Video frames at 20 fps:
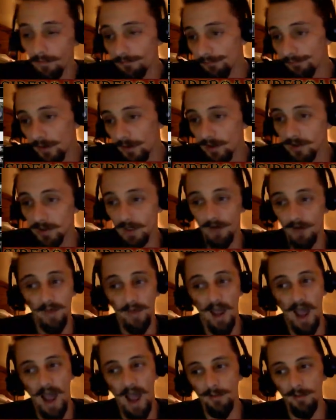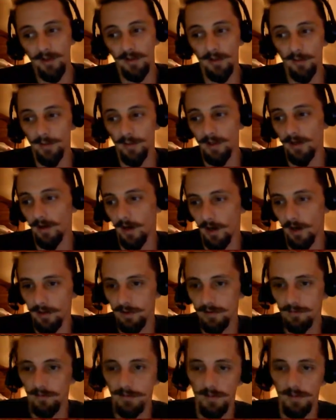first off, I'm a little bit hurt
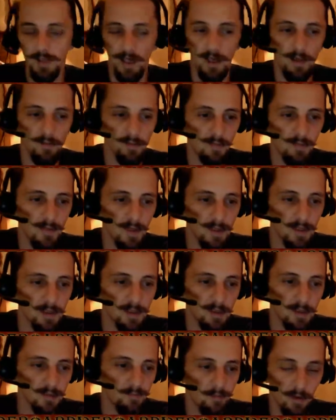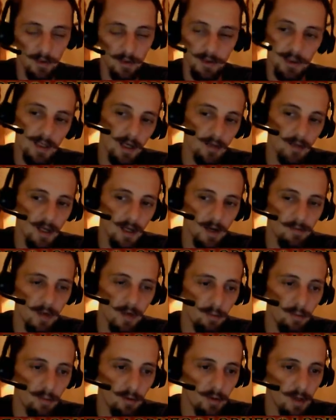that this first deck that I've
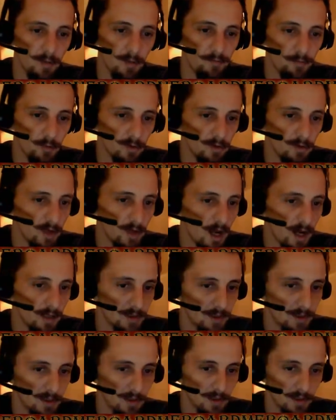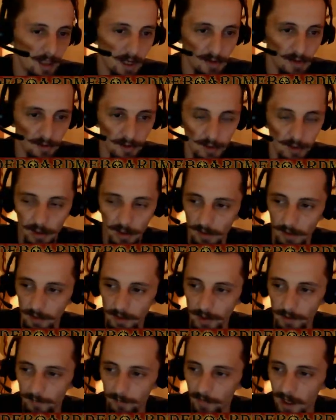got pulled up for you guys here, Counter
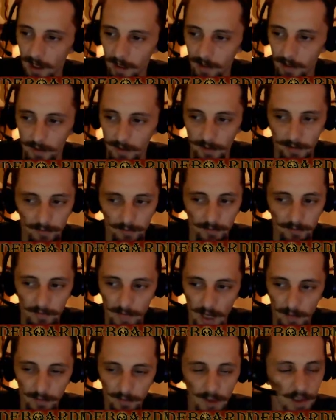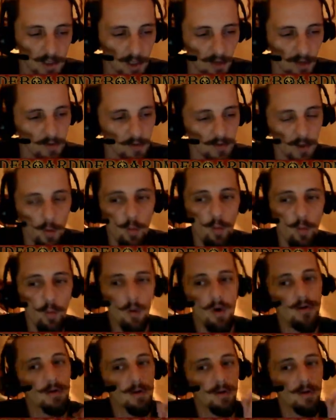Surge, I'm just hurt that
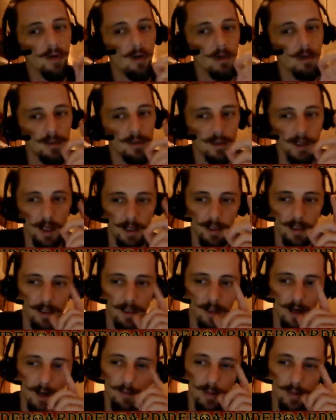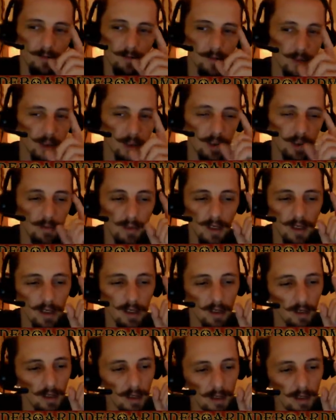one card's not in here. I believe there should have been at
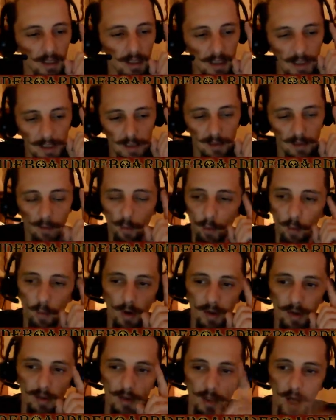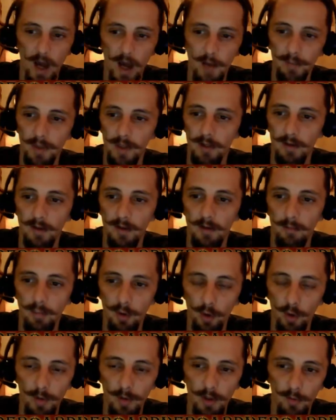least 1 copy of
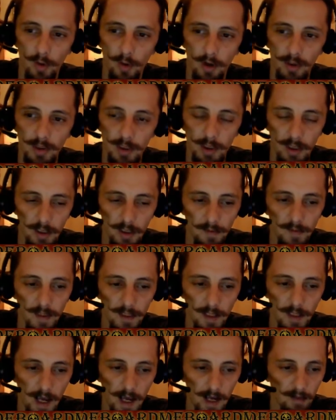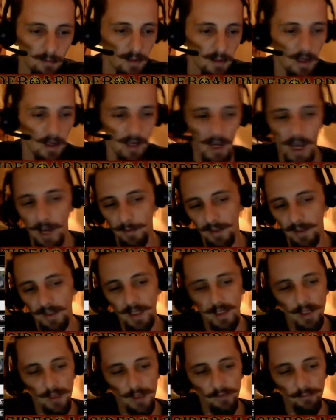Blooming Marsh in the deck. I mean,
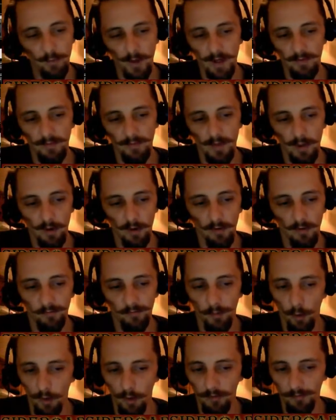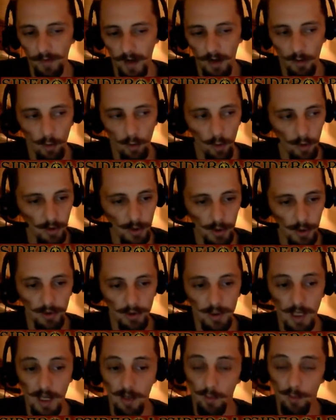they could have went, 4 Foul
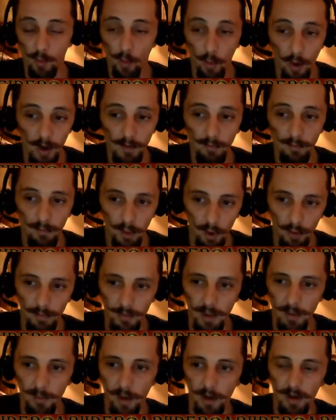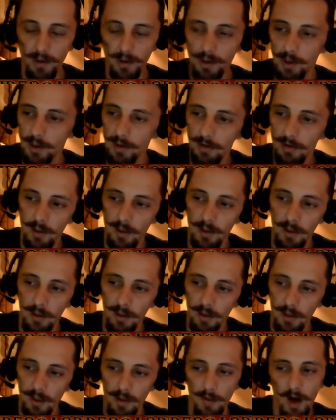Orchards and 1 Blooming Marsh.
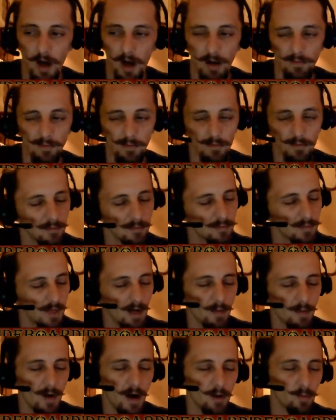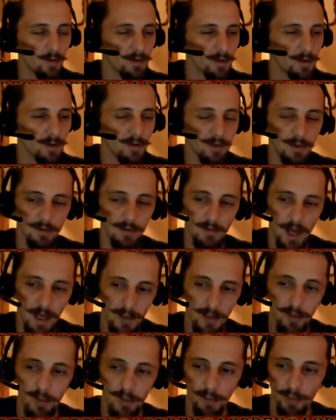Come on. Come on, Wizards. I
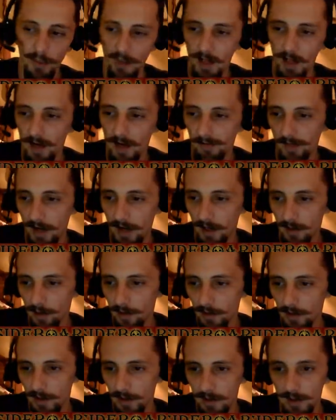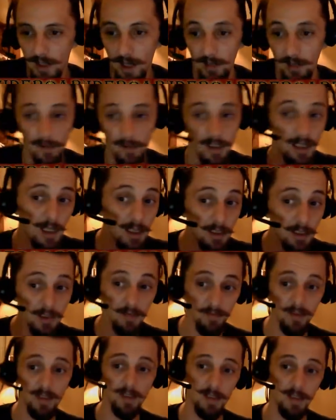know you put a lot of value in these decks. Each
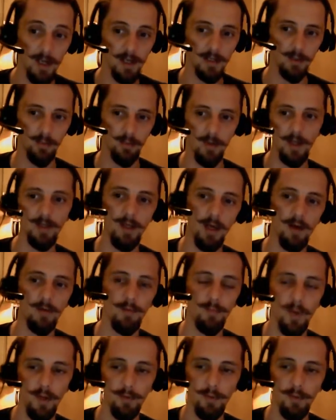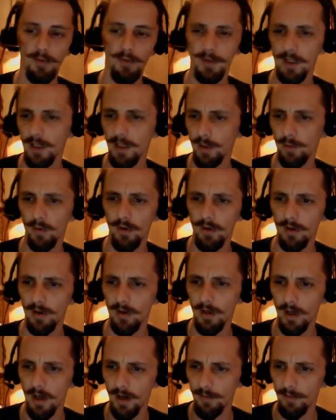of these decks right now in paper equal
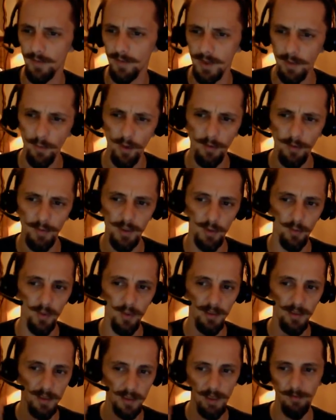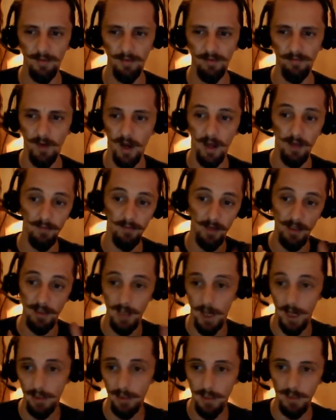somewhere between 75 and
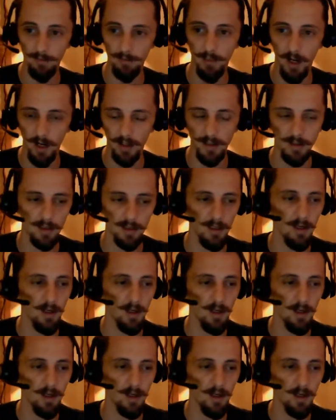90 bucks.